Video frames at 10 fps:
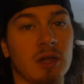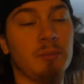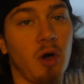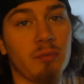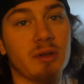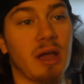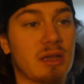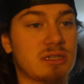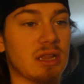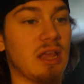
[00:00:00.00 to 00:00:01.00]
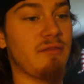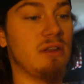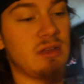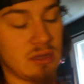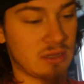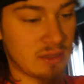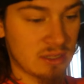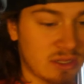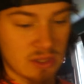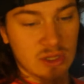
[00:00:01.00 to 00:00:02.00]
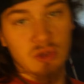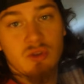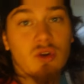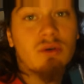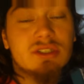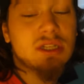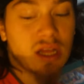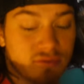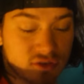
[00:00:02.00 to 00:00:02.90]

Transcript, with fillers: I hope you guys are living, doing what you love to